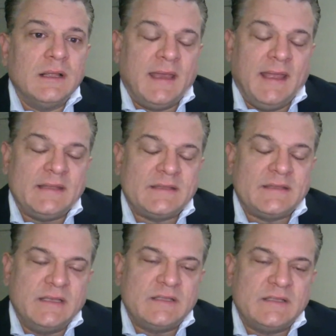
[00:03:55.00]
Yeah,
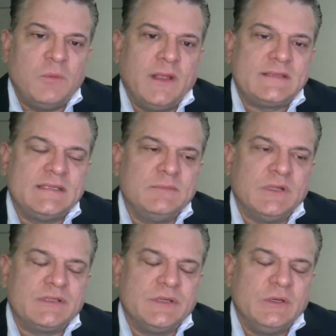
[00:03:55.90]
it's somewhere
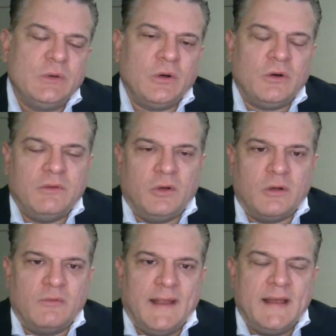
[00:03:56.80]
similar to
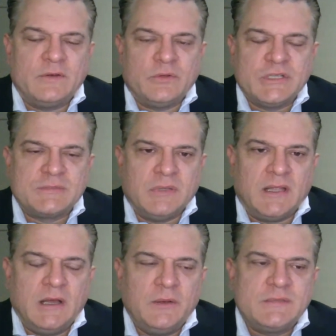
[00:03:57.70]
or around or just
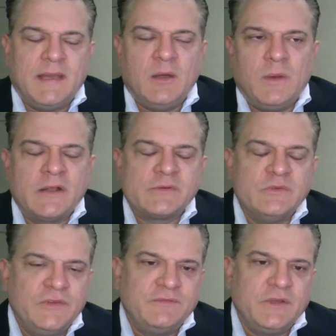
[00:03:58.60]
below. It's about
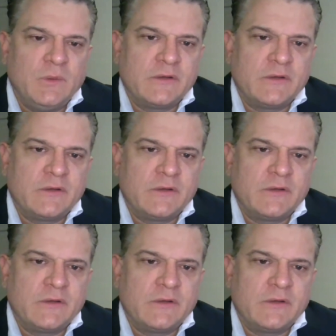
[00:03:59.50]
150 to